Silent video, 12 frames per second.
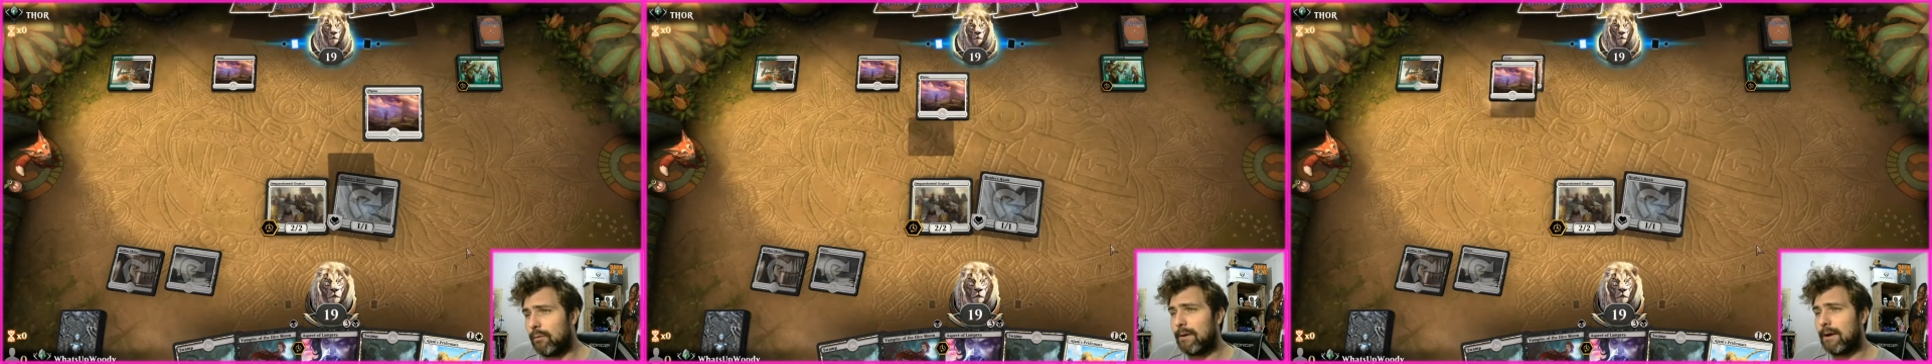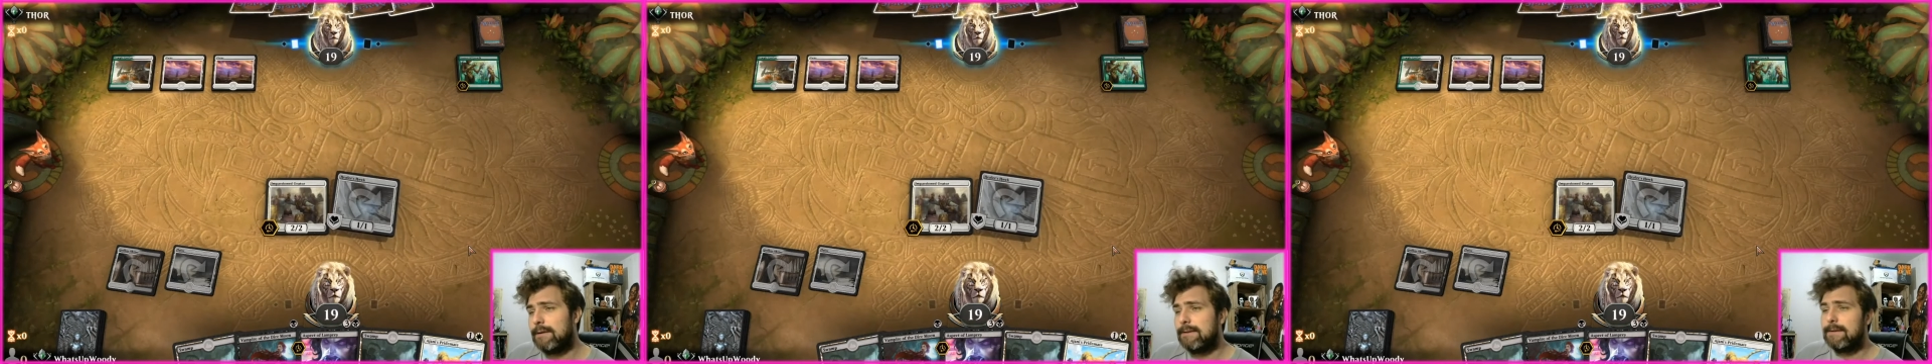
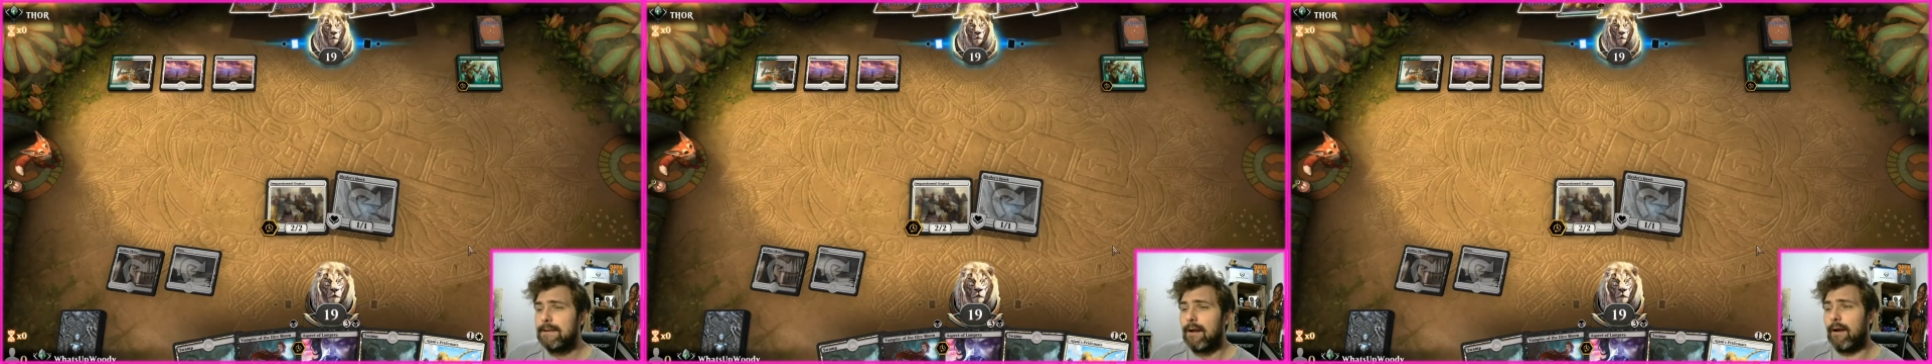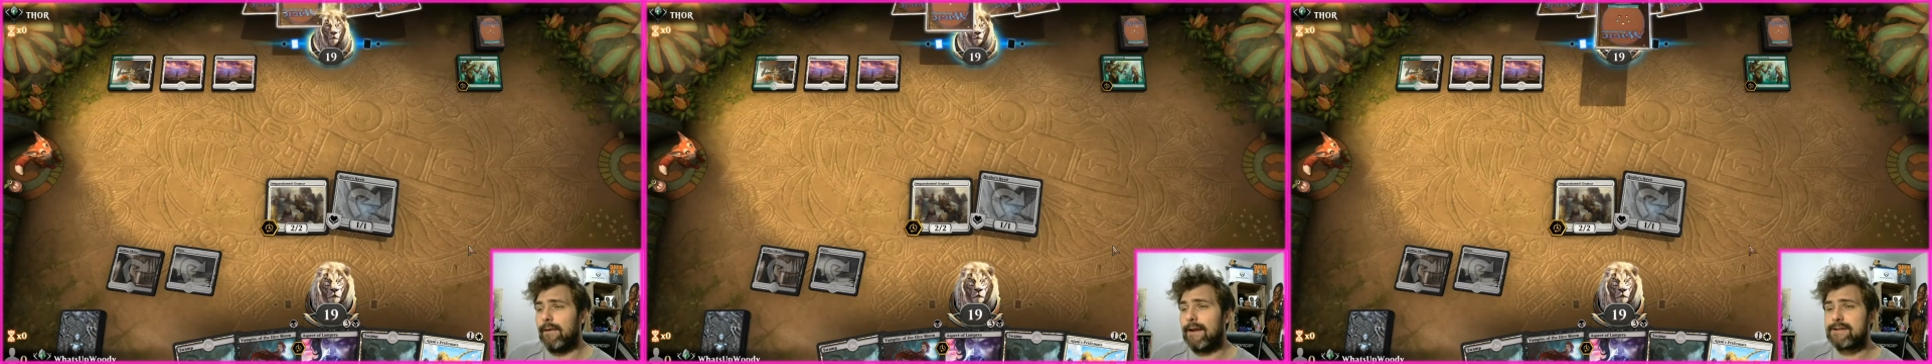But
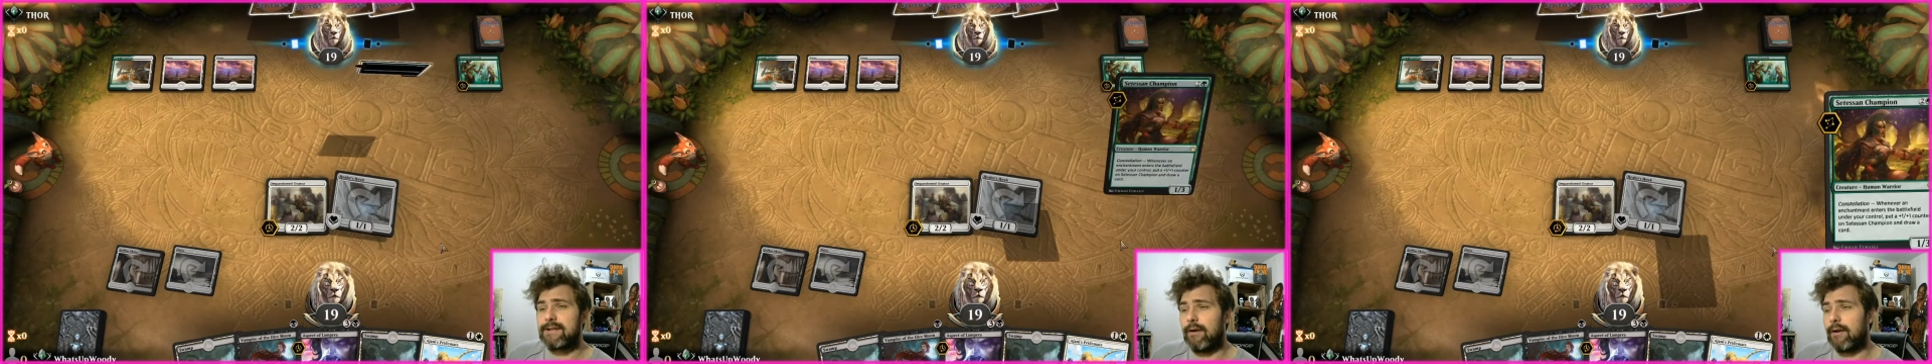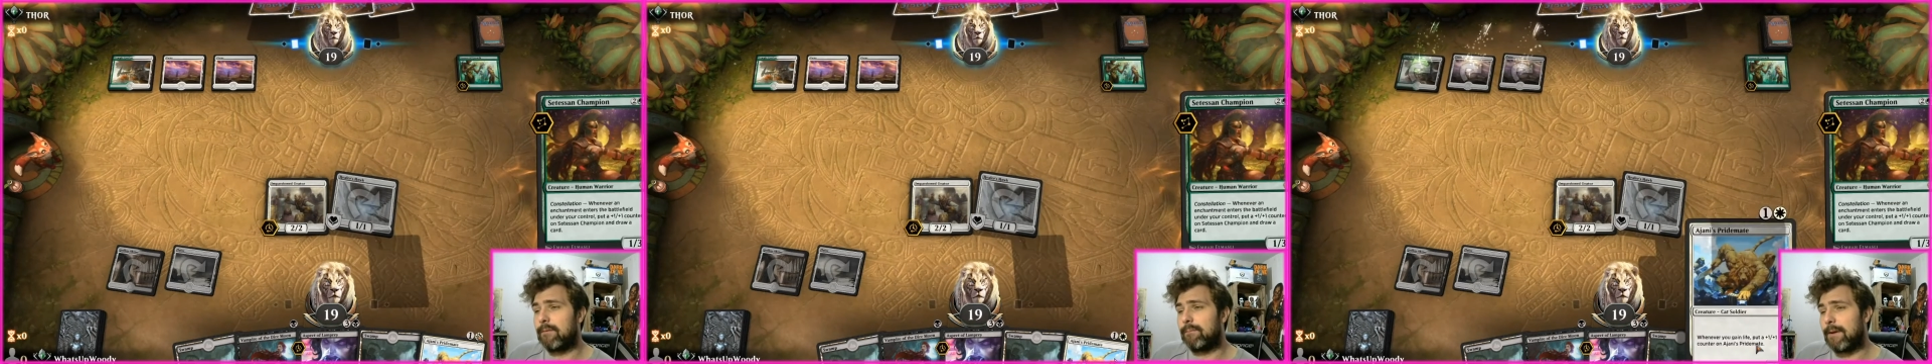next turn I
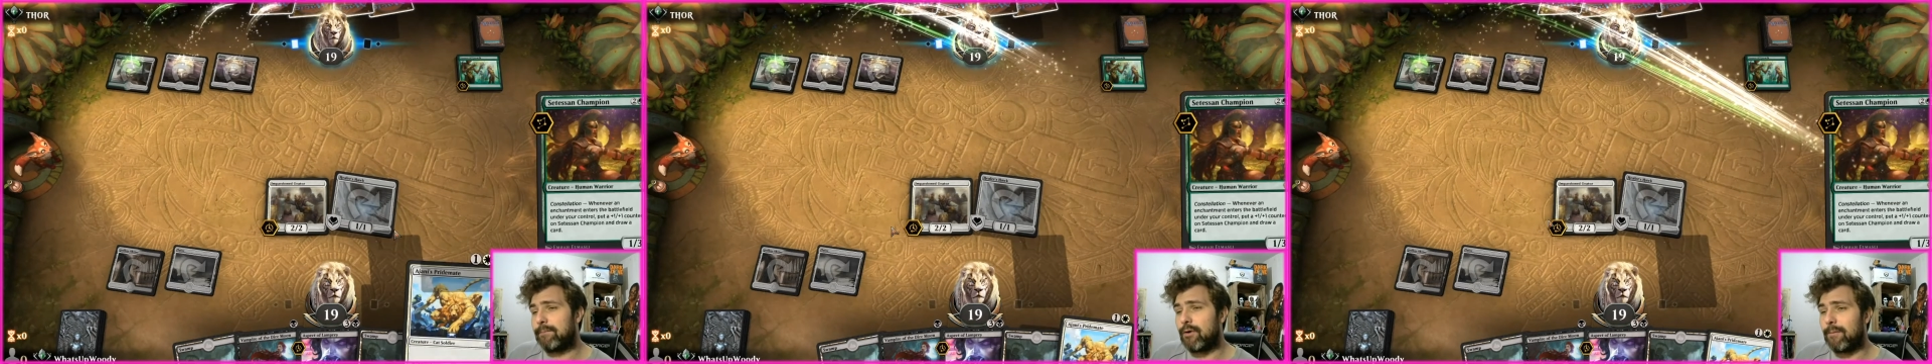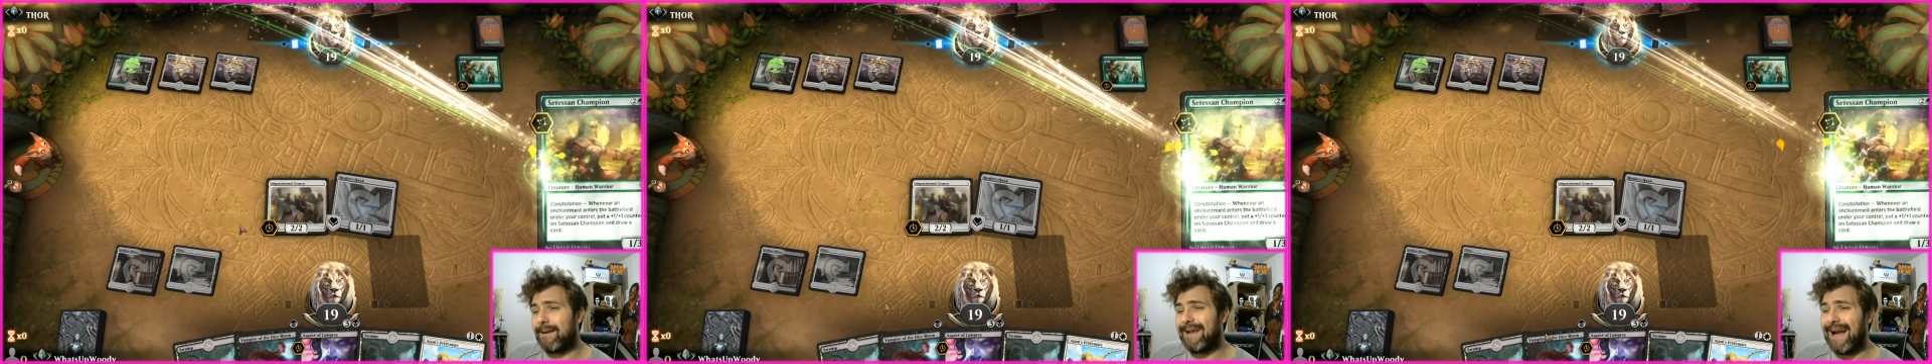can play Pride Mate